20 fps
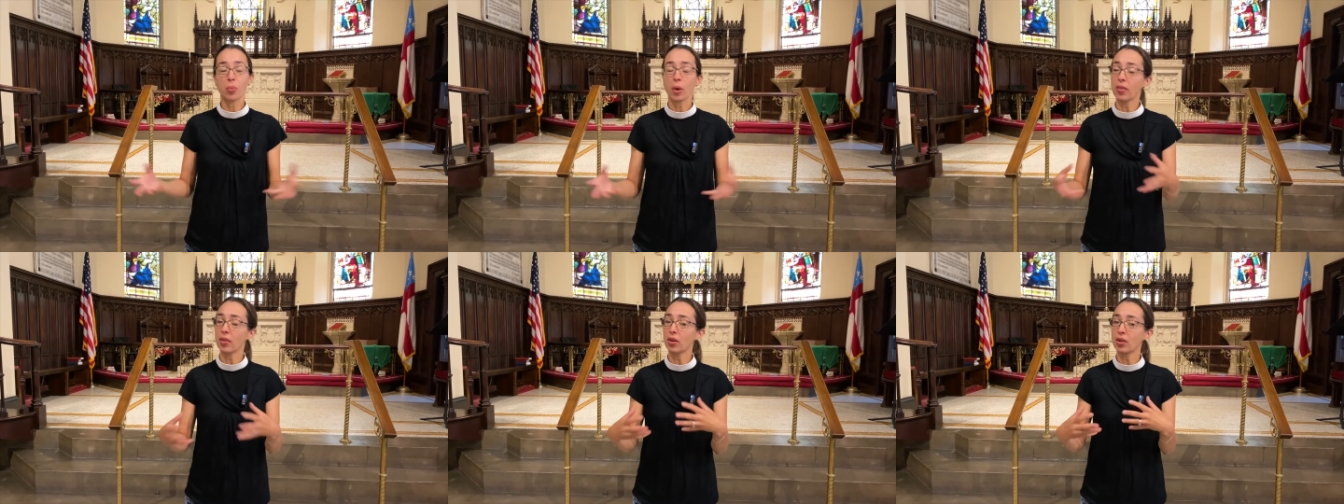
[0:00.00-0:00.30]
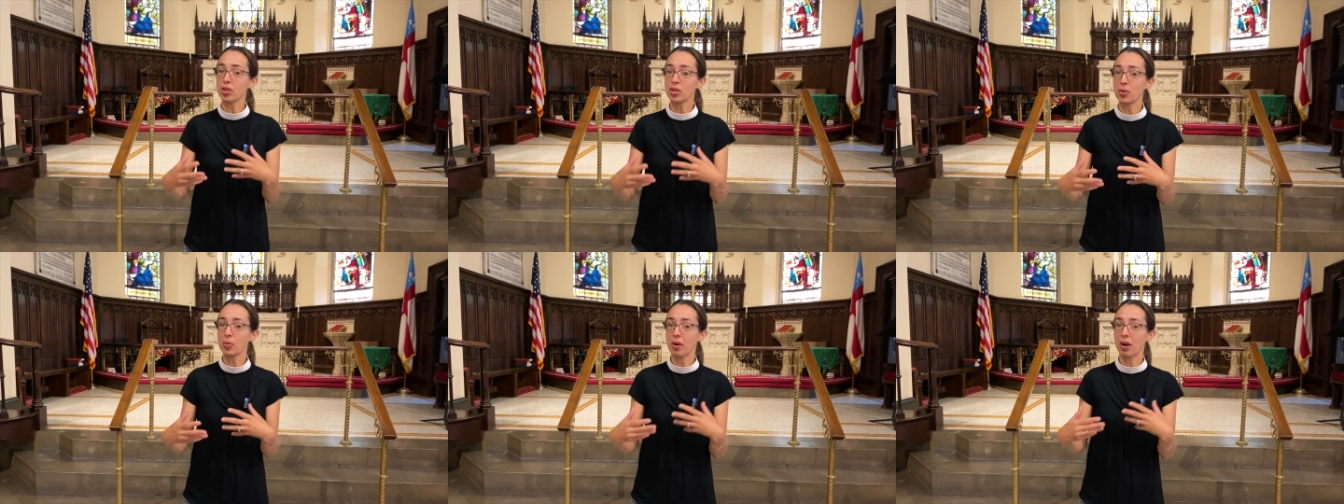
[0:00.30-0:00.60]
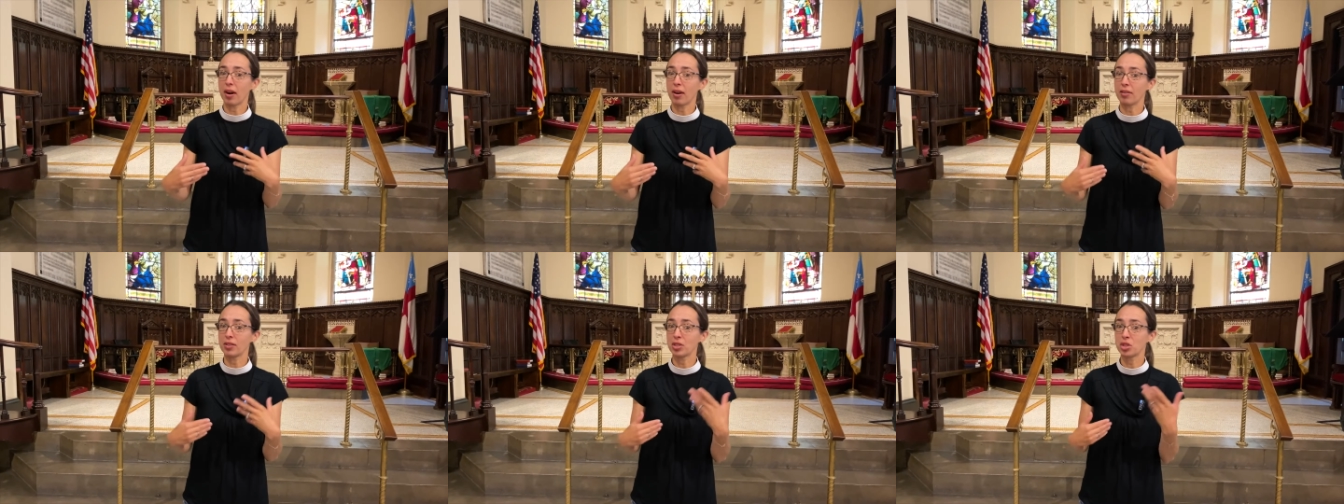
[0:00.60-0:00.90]
whether you
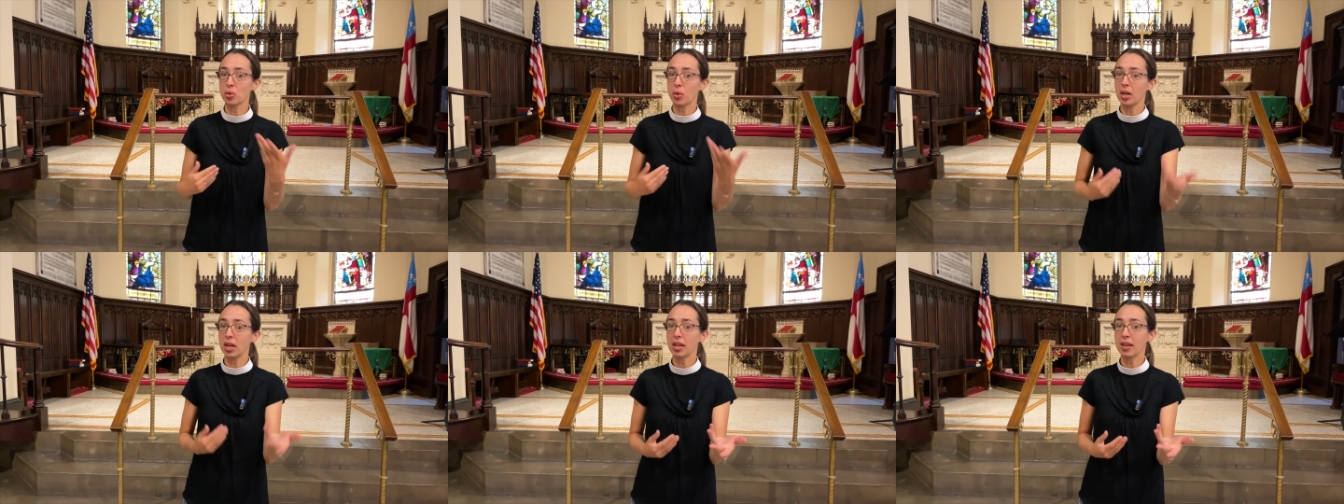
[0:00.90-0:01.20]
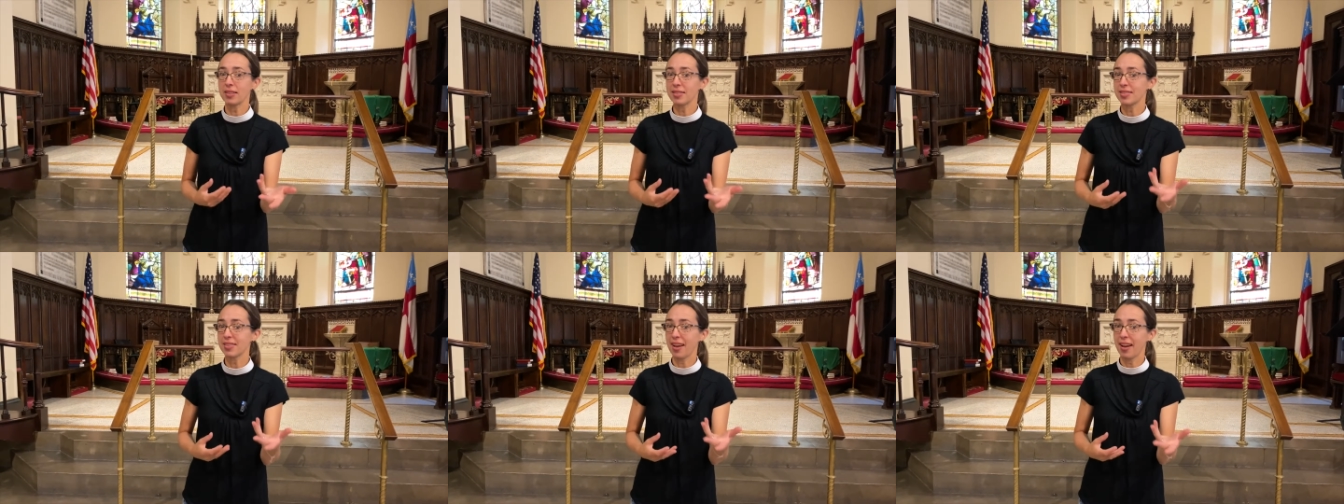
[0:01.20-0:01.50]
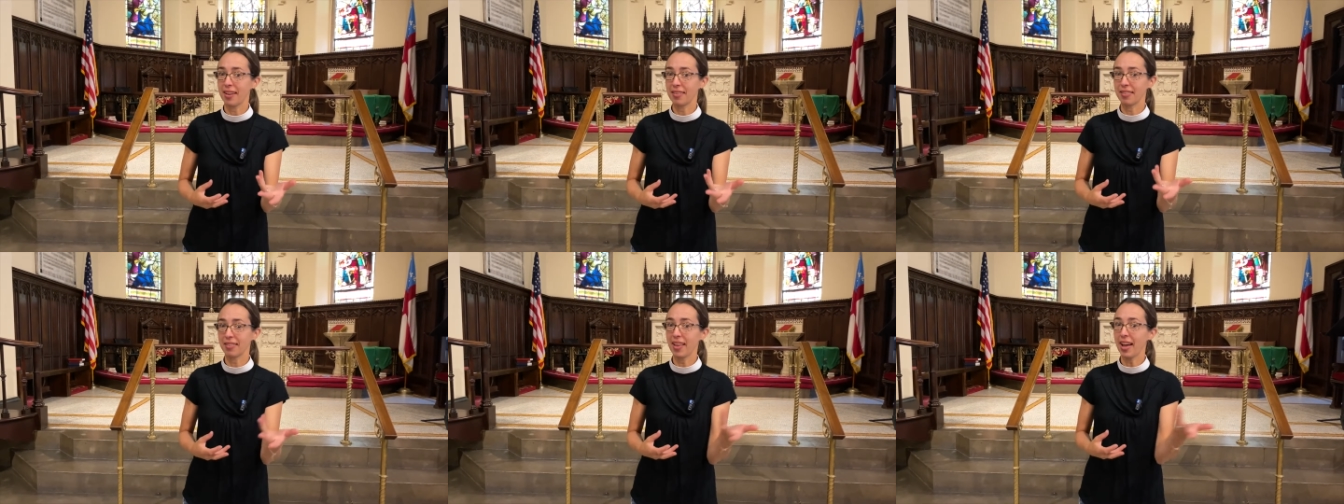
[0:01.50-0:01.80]
are joining us
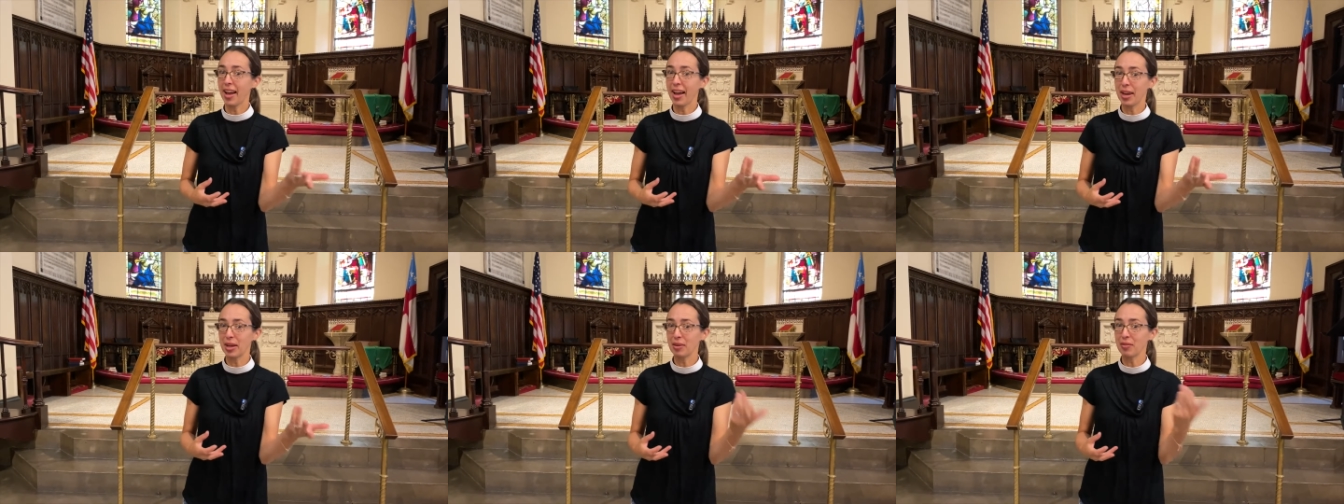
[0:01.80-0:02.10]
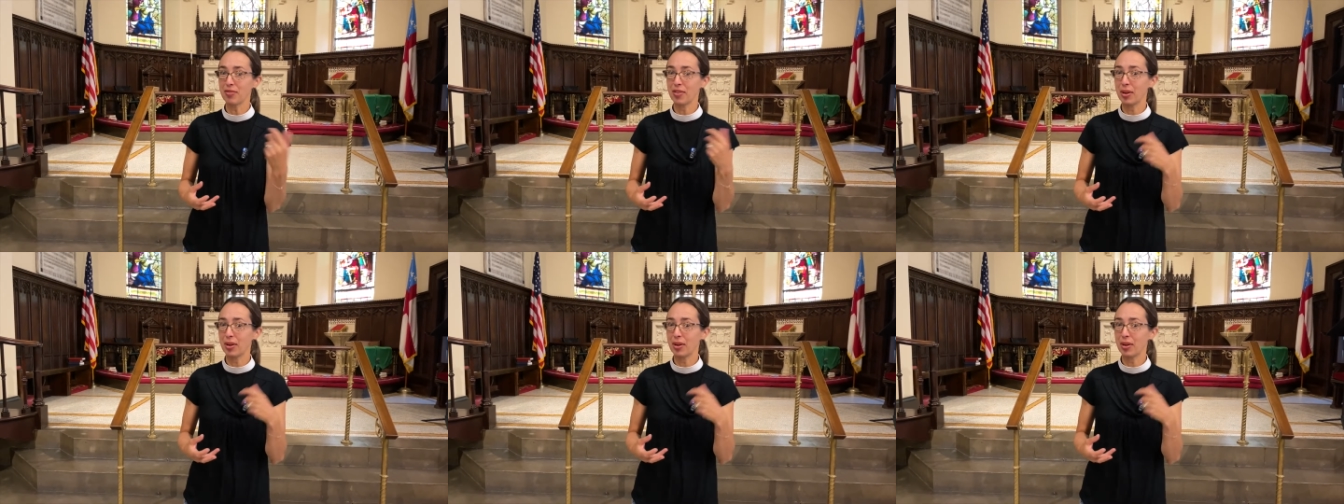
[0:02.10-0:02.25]
online